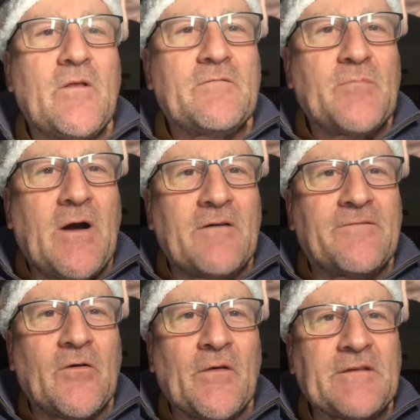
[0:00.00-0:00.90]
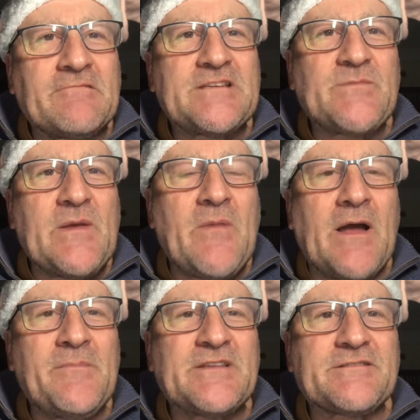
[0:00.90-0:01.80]
part 4, the reason we
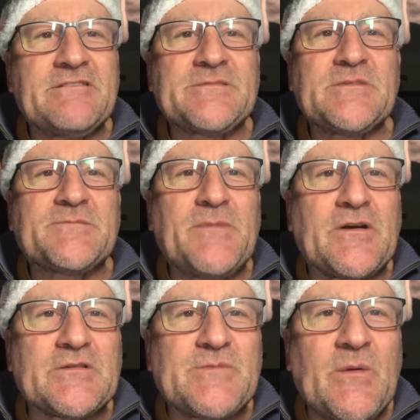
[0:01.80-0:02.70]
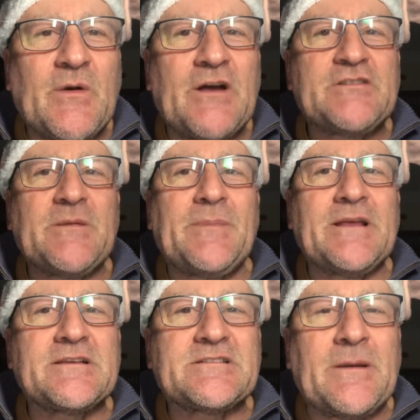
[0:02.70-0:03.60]
might miss Christmas because we're
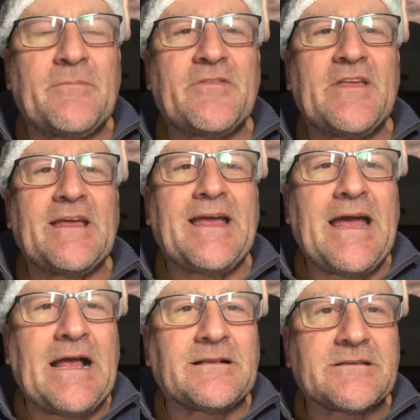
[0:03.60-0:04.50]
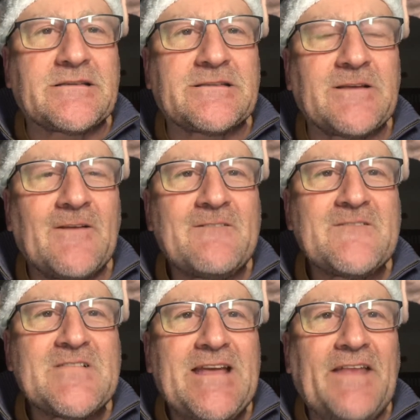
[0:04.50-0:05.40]
worshipping something else.
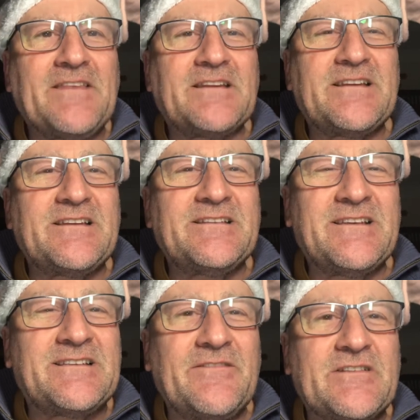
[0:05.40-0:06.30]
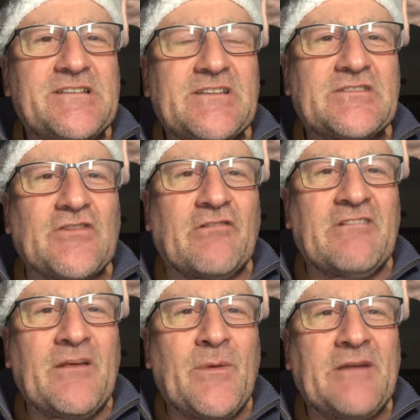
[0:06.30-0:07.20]
In the nativity
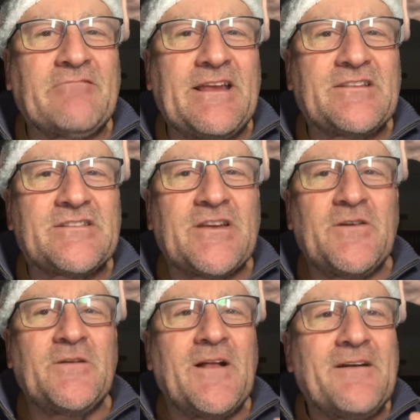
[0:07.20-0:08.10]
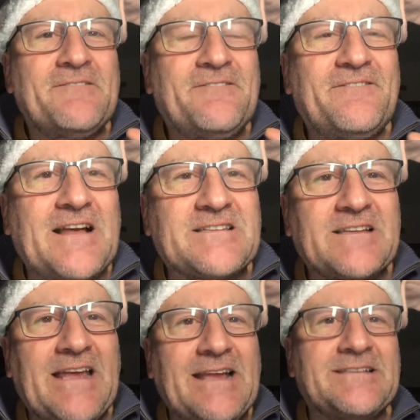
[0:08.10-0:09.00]
story, we read 2
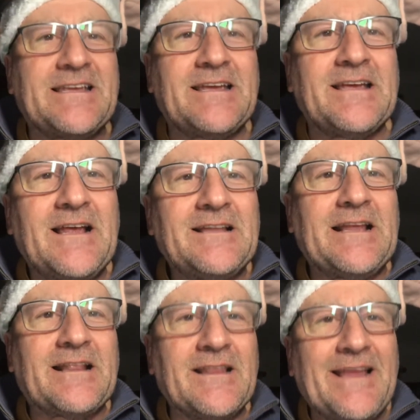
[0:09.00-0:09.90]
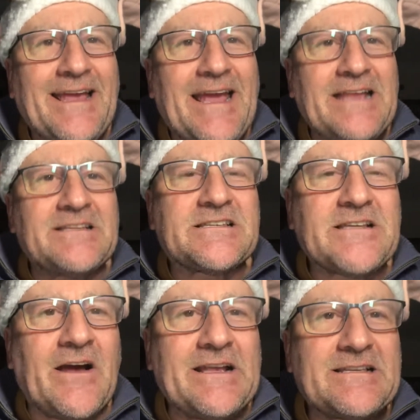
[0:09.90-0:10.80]
fascinating little
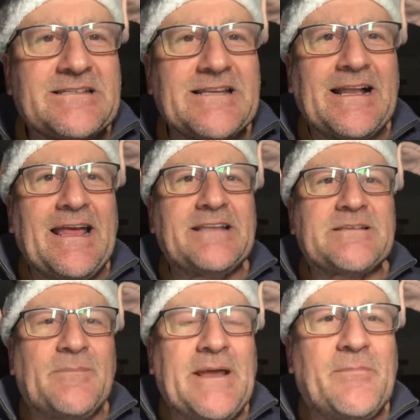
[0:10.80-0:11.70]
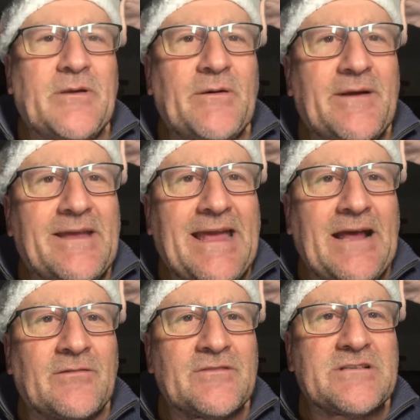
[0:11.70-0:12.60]
insights into people who
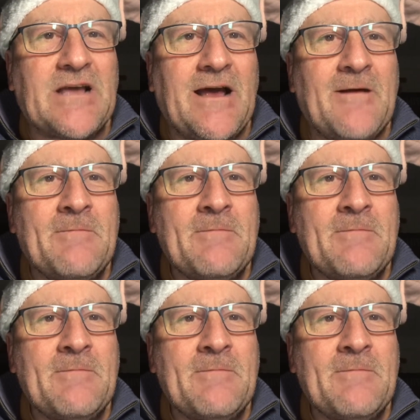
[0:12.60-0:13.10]
encounter